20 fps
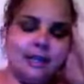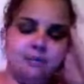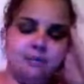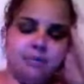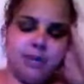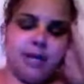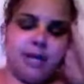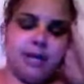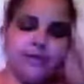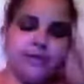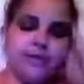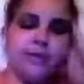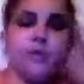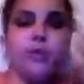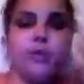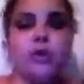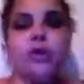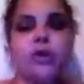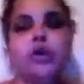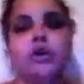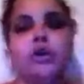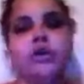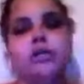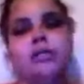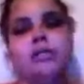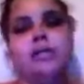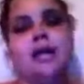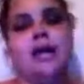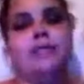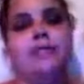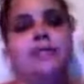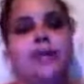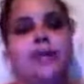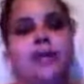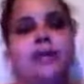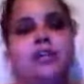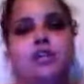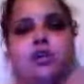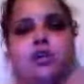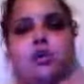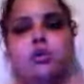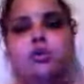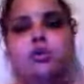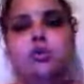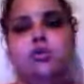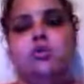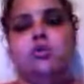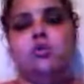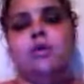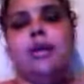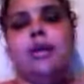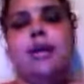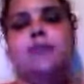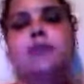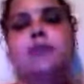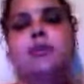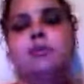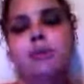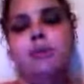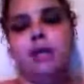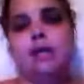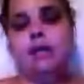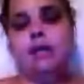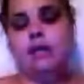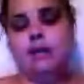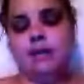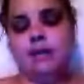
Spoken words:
But the words that they chose to label me.